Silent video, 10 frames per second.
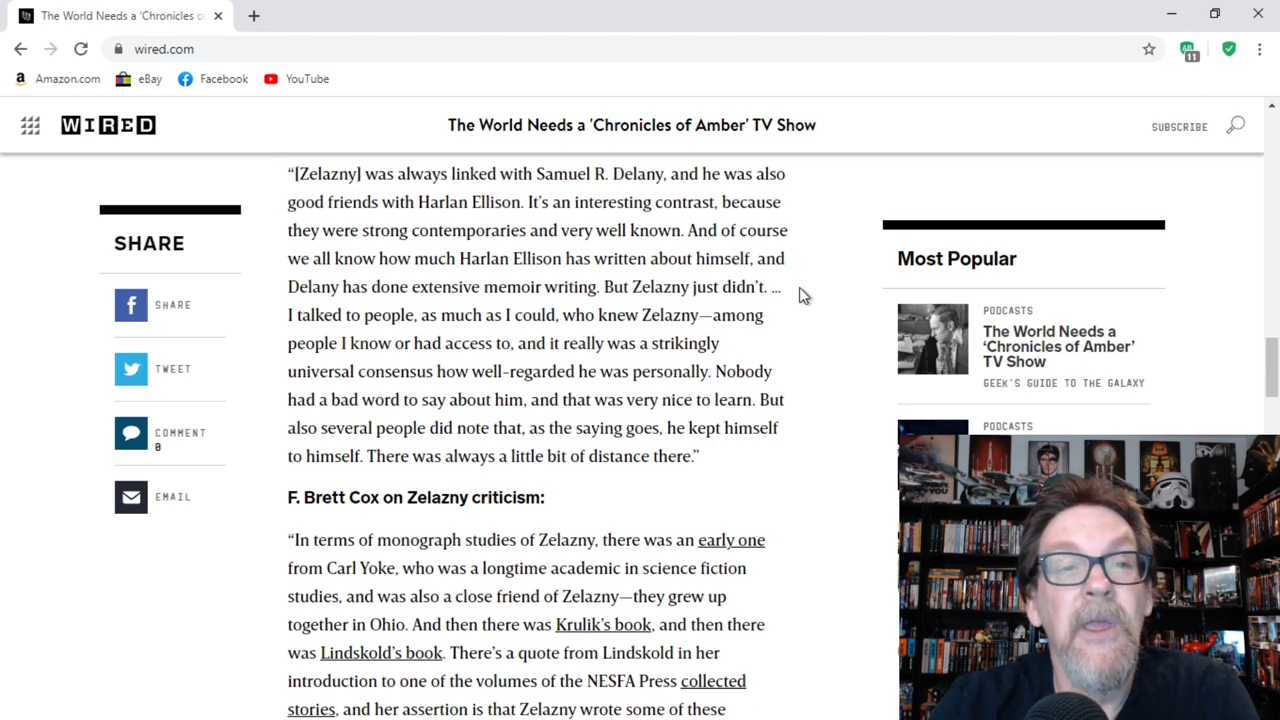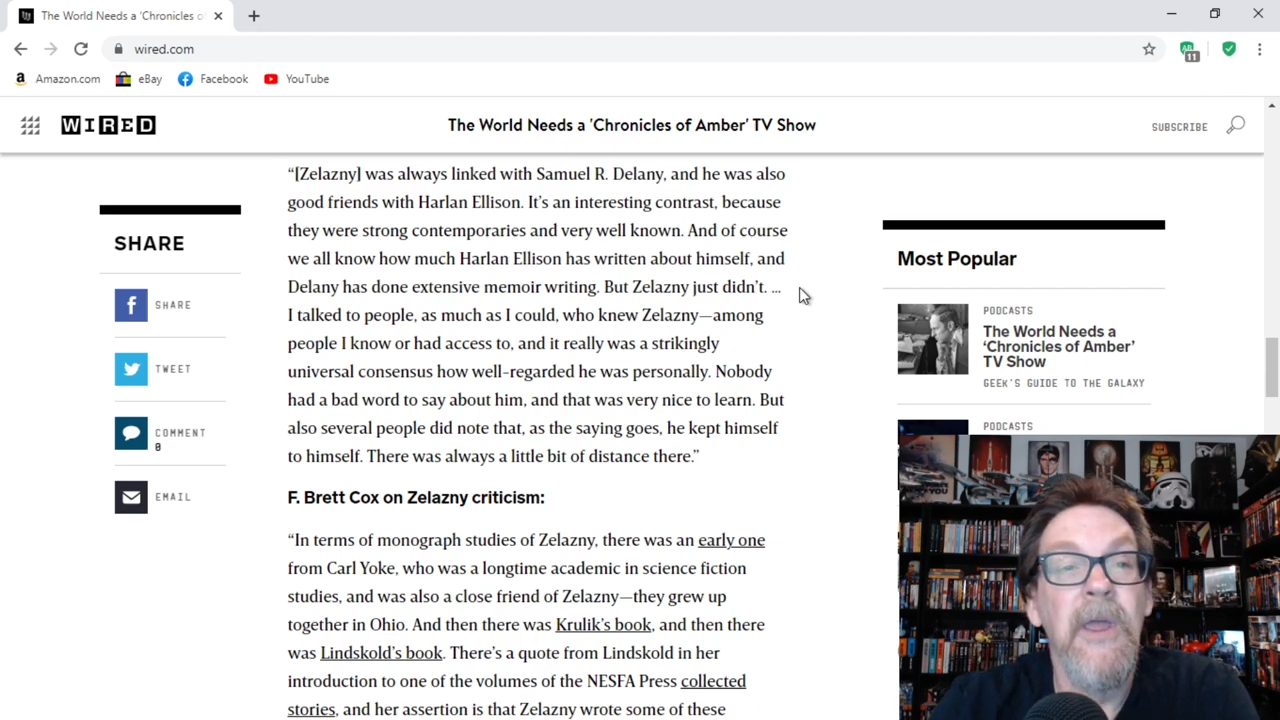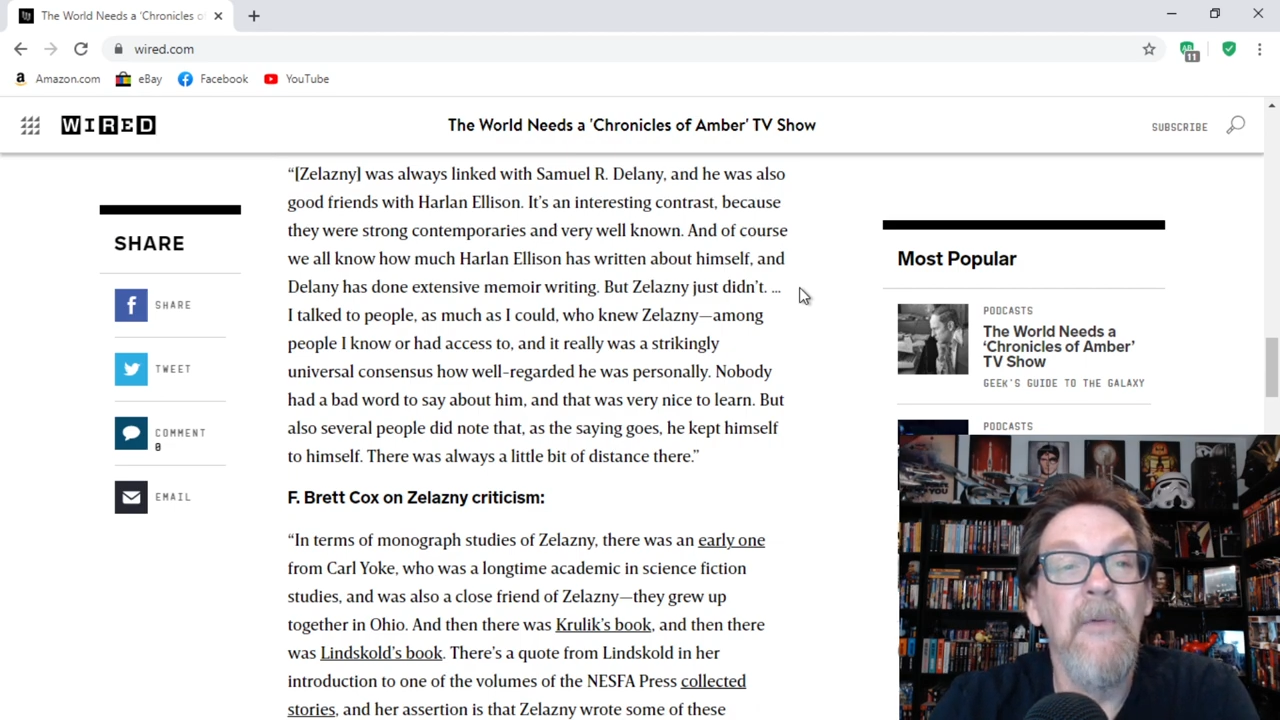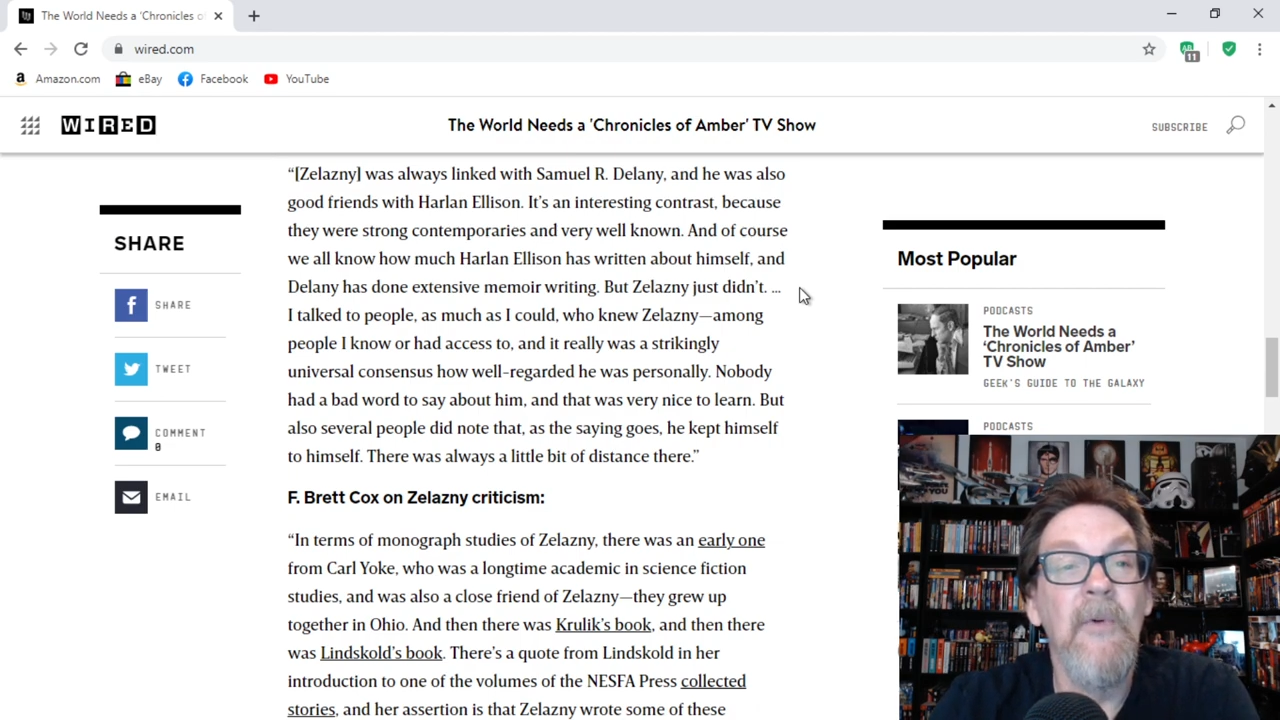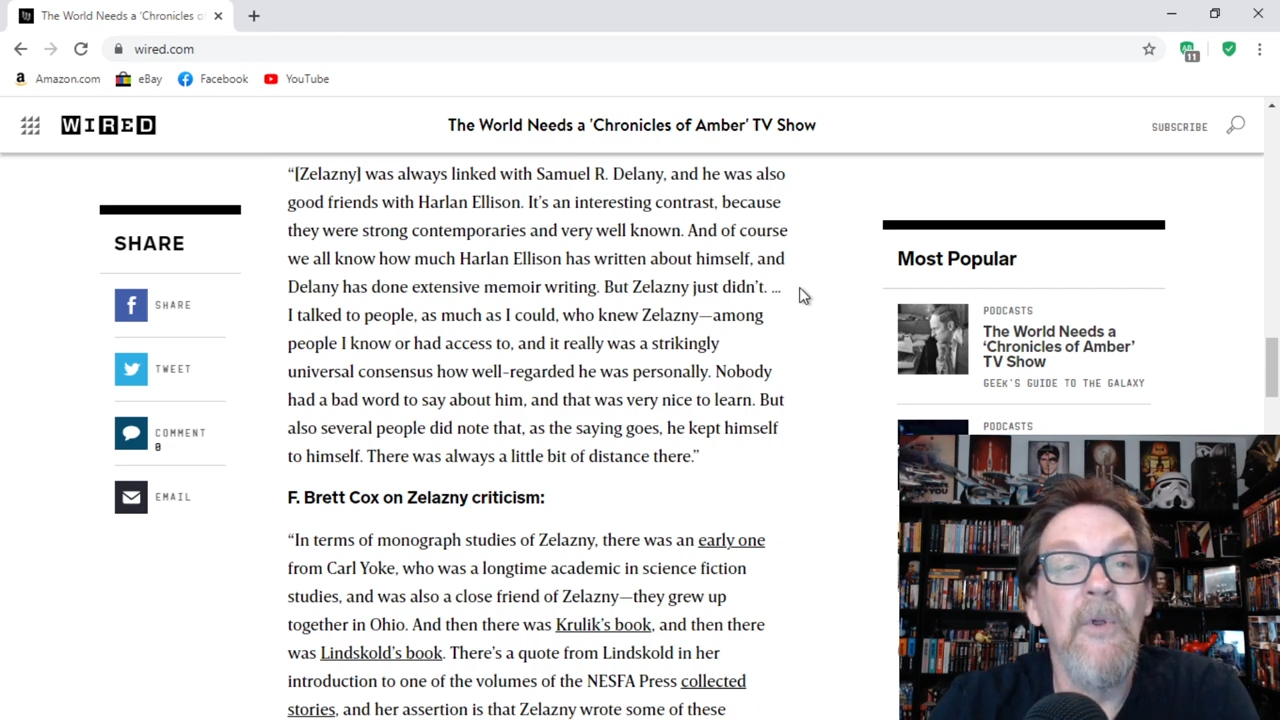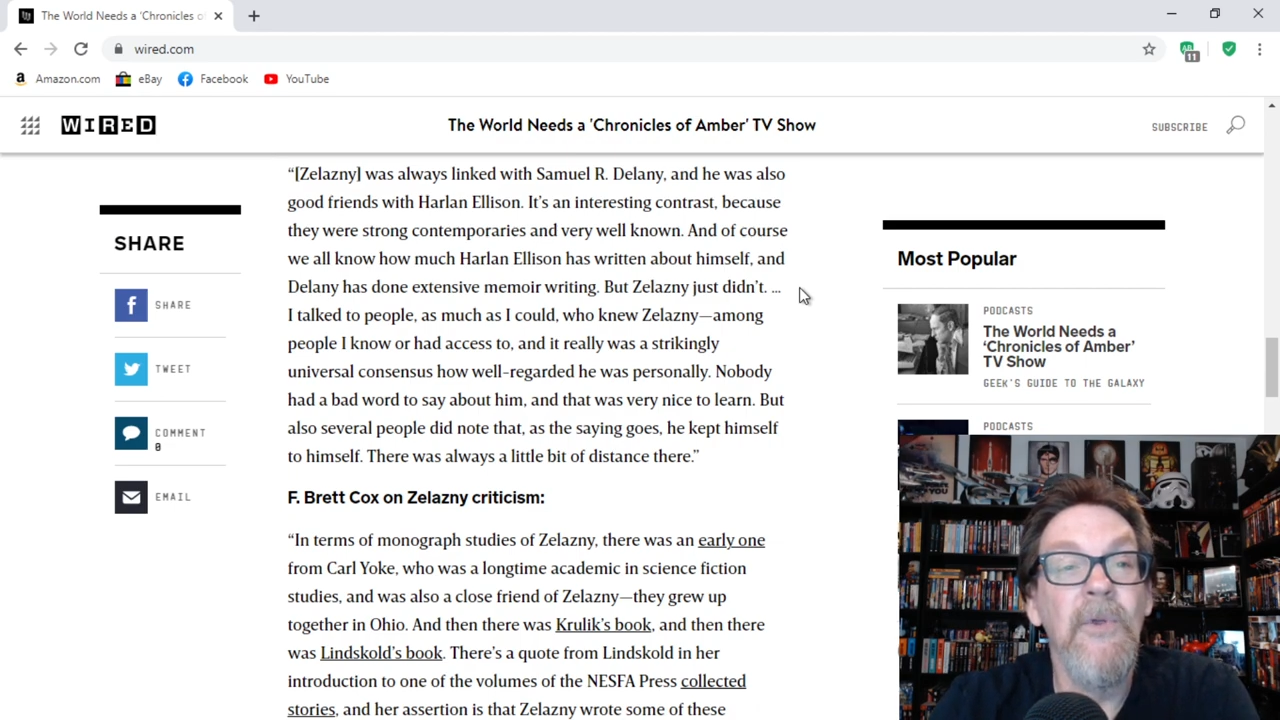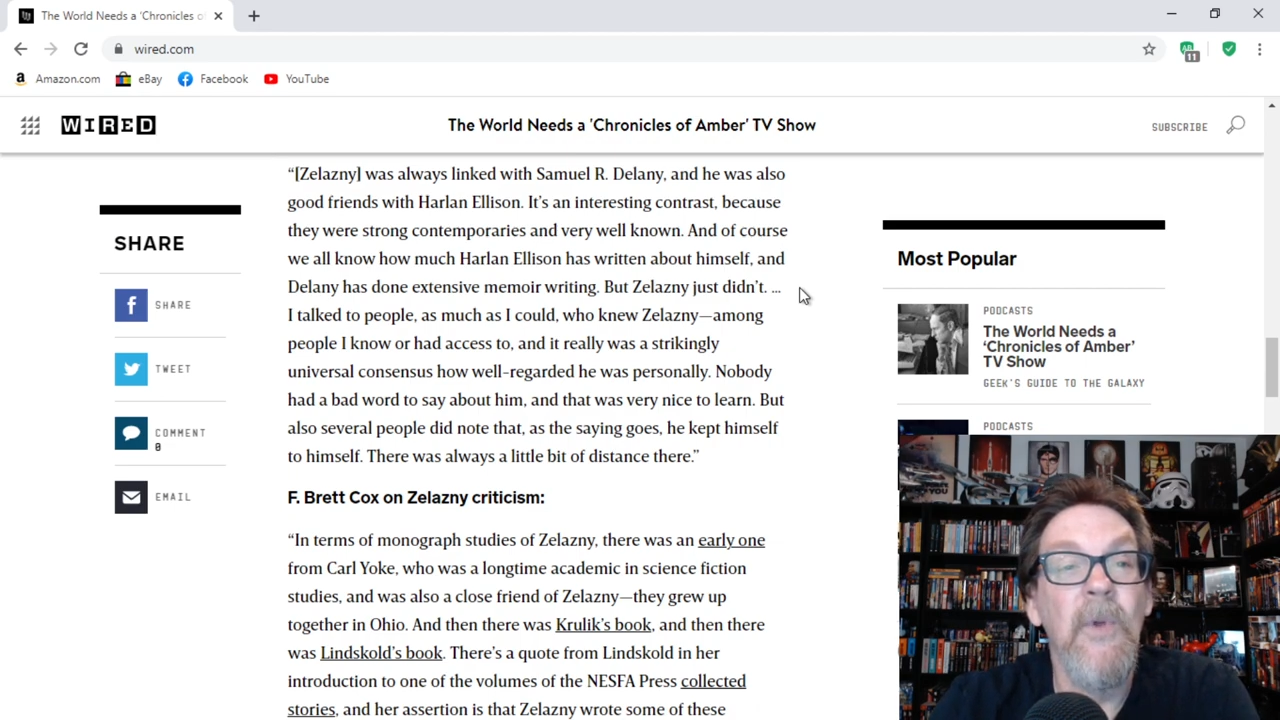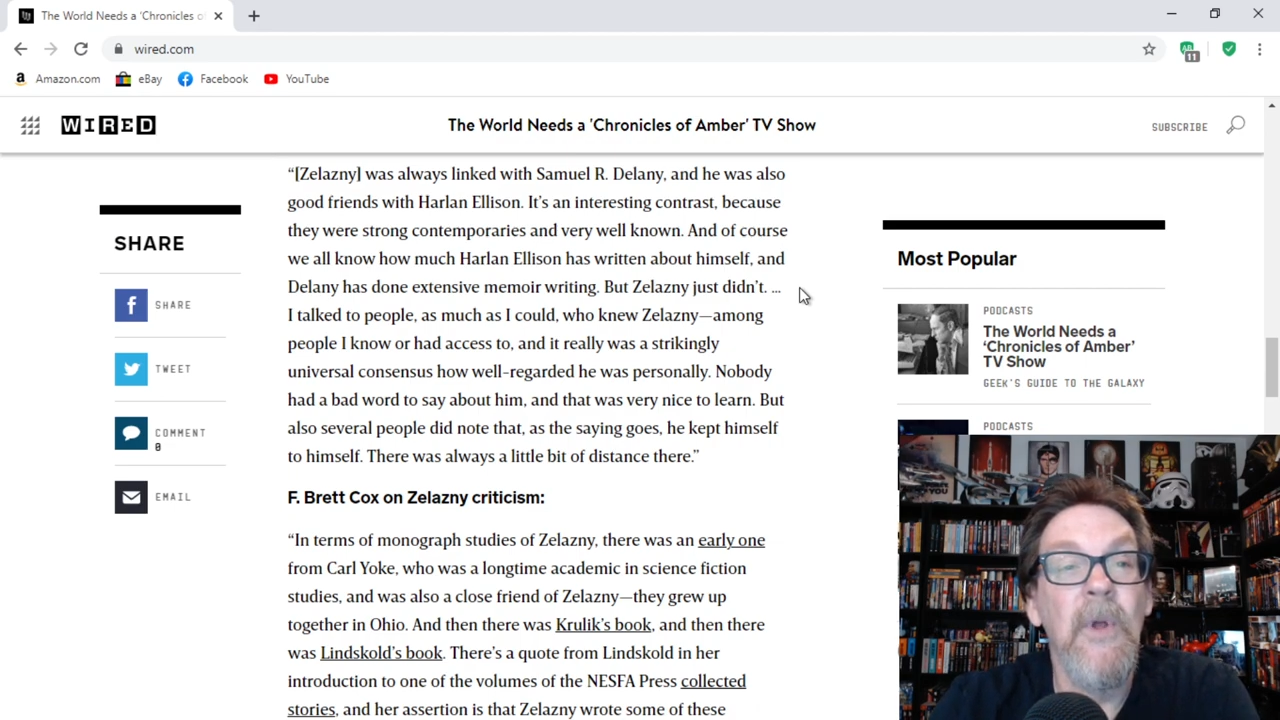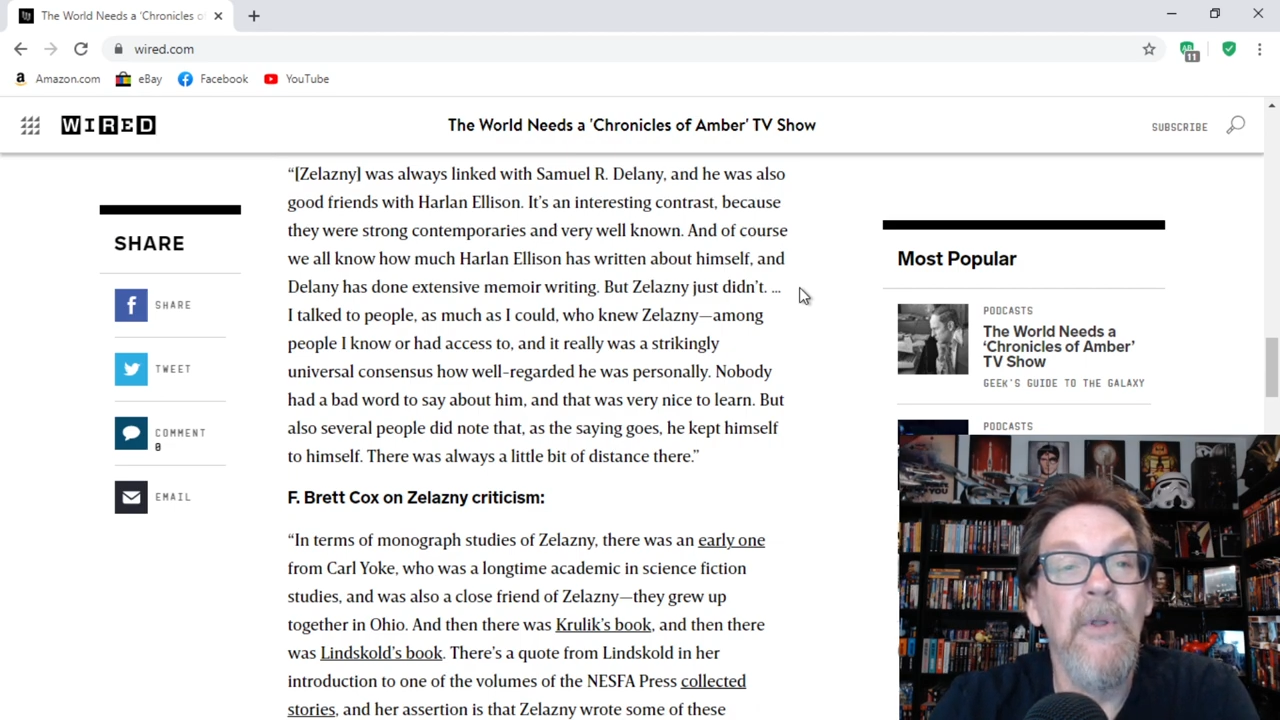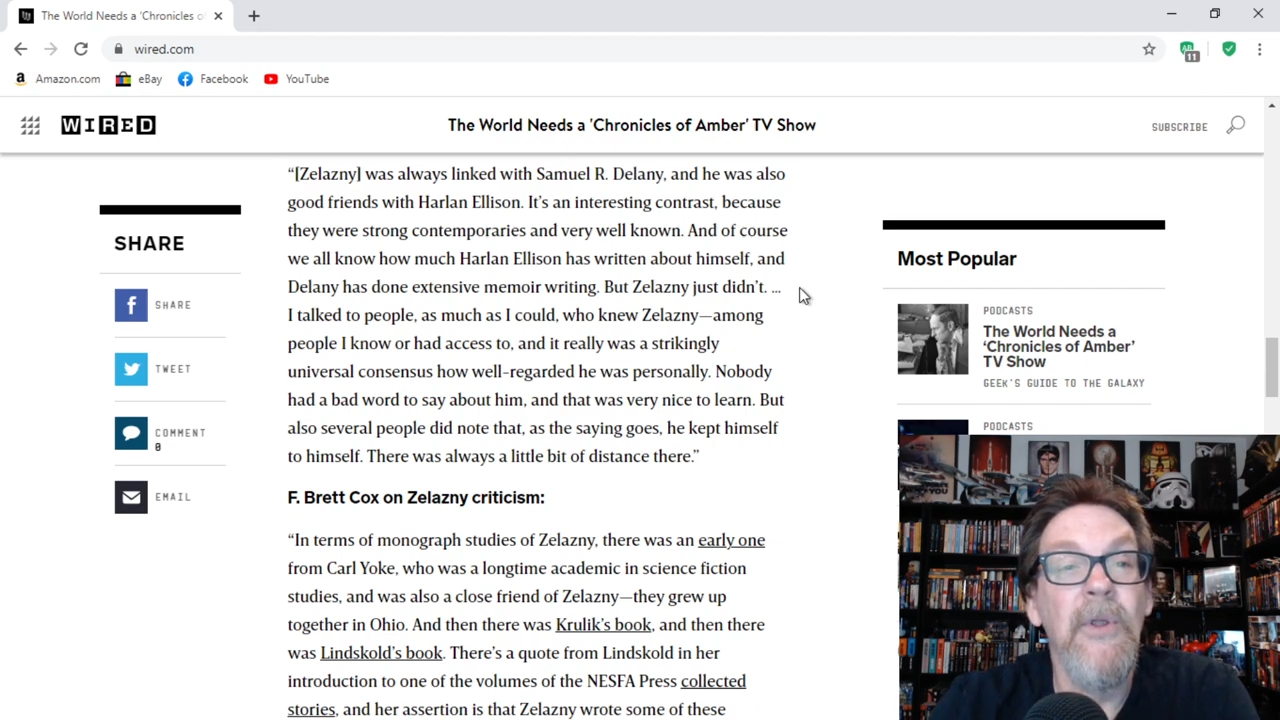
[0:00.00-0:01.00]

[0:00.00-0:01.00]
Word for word: And of course, we all